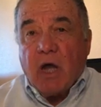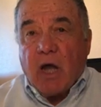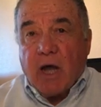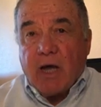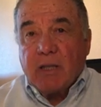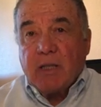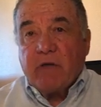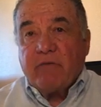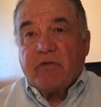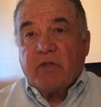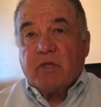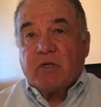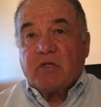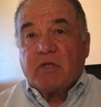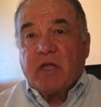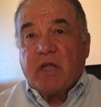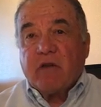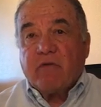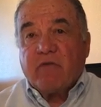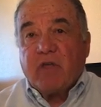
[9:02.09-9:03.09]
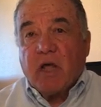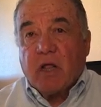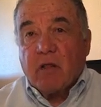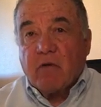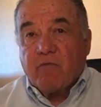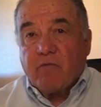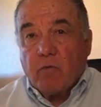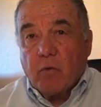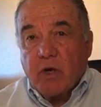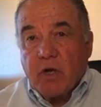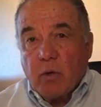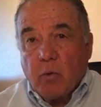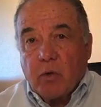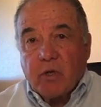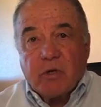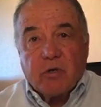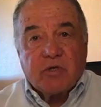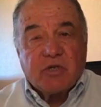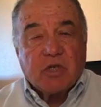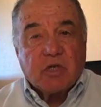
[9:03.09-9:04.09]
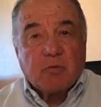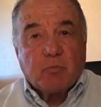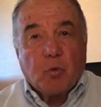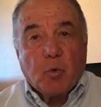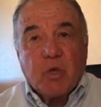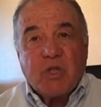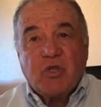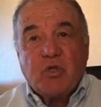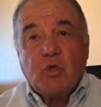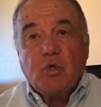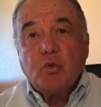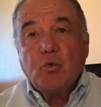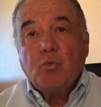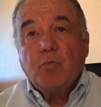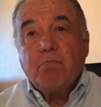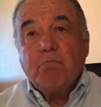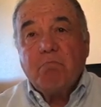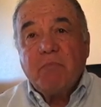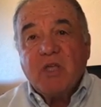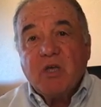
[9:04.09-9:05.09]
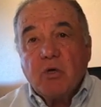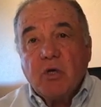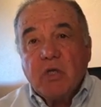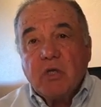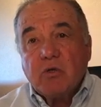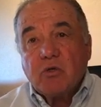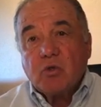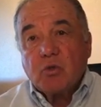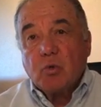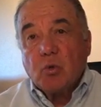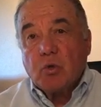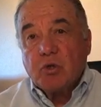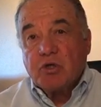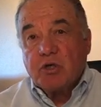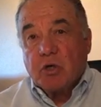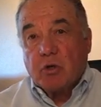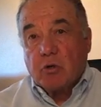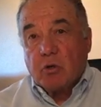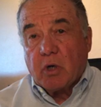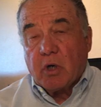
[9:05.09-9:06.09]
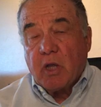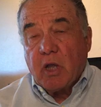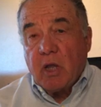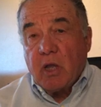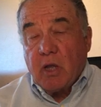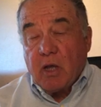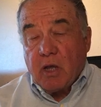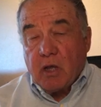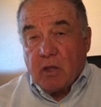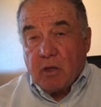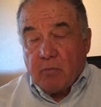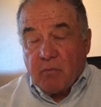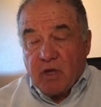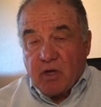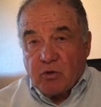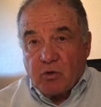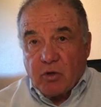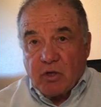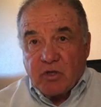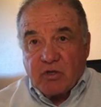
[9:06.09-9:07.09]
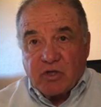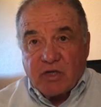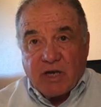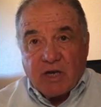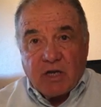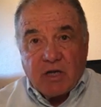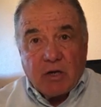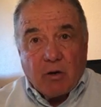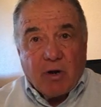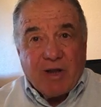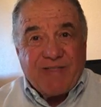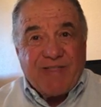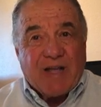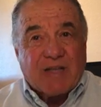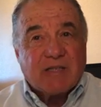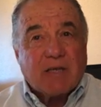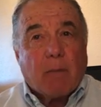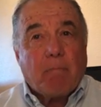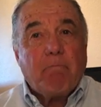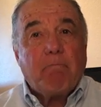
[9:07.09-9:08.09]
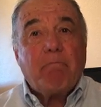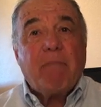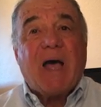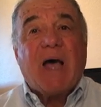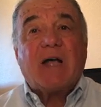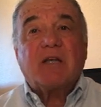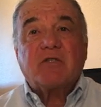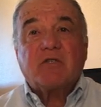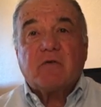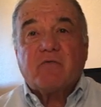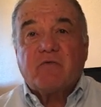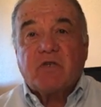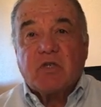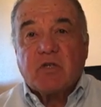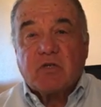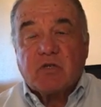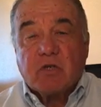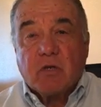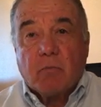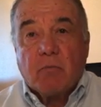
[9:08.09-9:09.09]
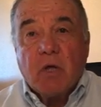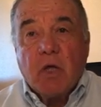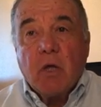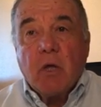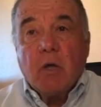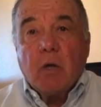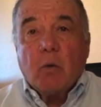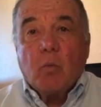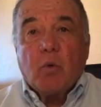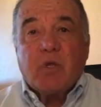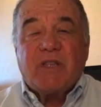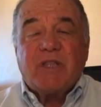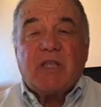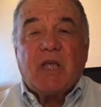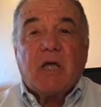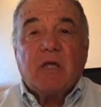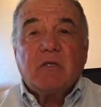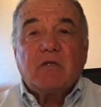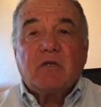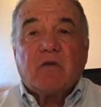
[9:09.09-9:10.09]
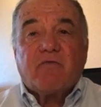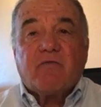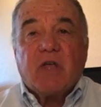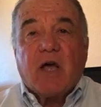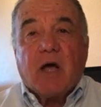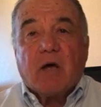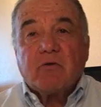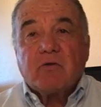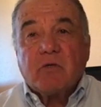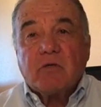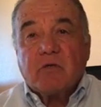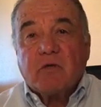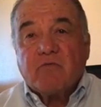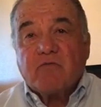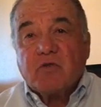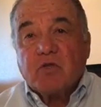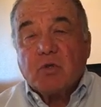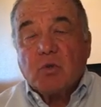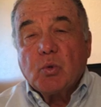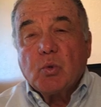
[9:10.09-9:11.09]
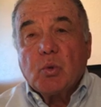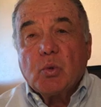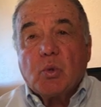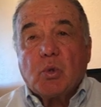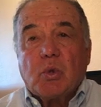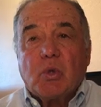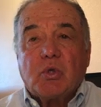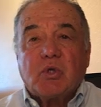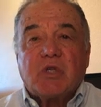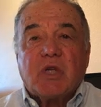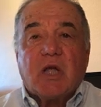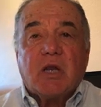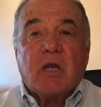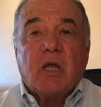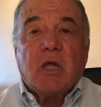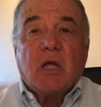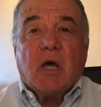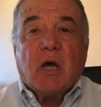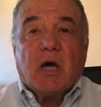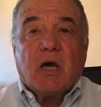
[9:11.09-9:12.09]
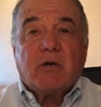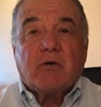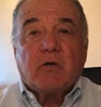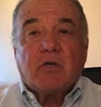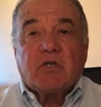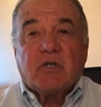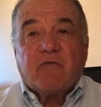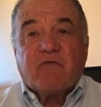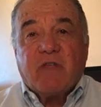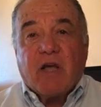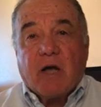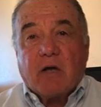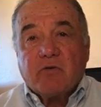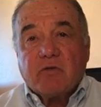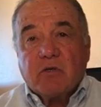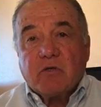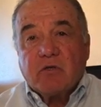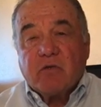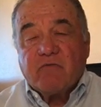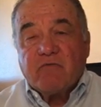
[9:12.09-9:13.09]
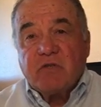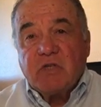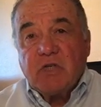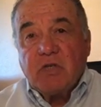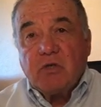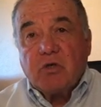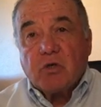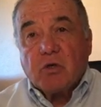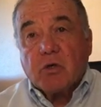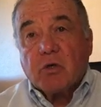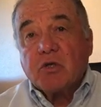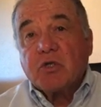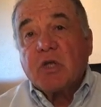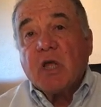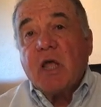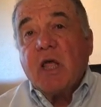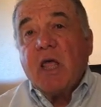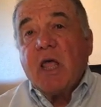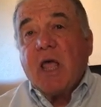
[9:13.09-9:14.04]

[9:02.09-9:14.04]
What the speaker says: I live in the state of California where there's 6.2 million school children, elementary and secondary, and that's a massive system with tens of thousands of schools and hundreds of thousands of teachers.